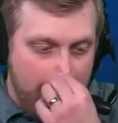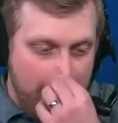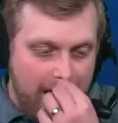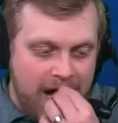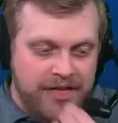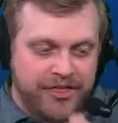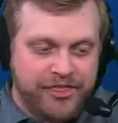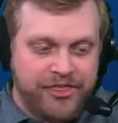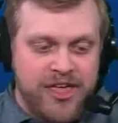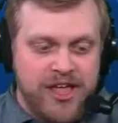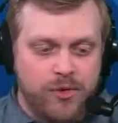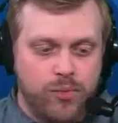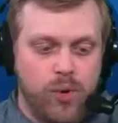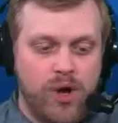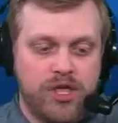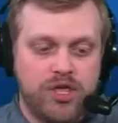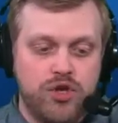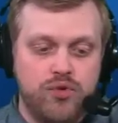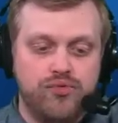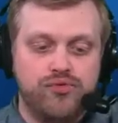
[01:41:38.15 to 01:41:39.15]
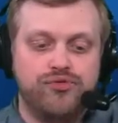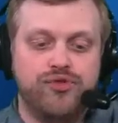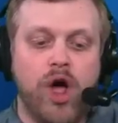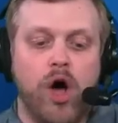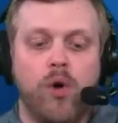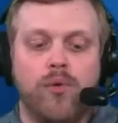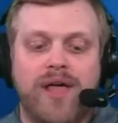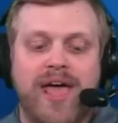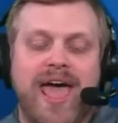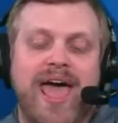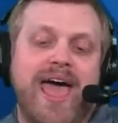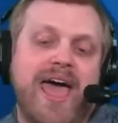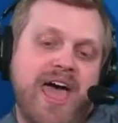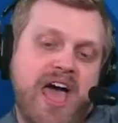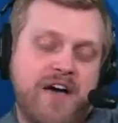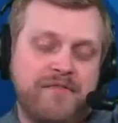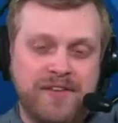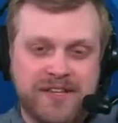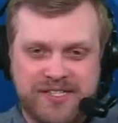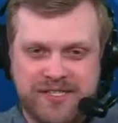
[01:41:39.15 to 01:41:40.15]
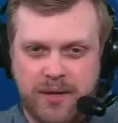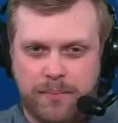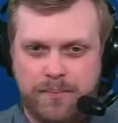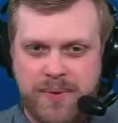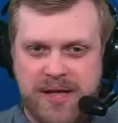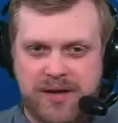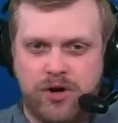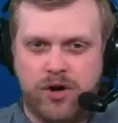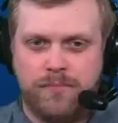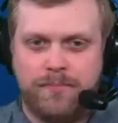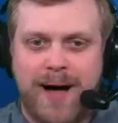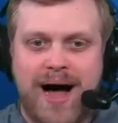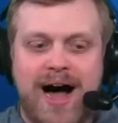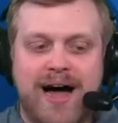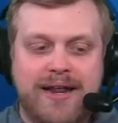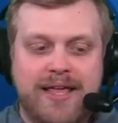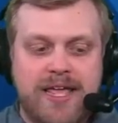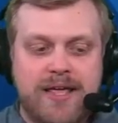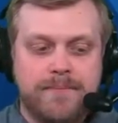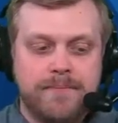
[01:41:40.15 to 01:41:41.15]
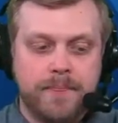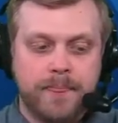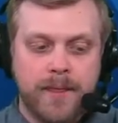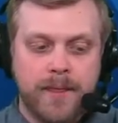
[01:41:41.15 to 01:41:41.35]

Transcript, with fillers: I think what you don't have is the bigger body.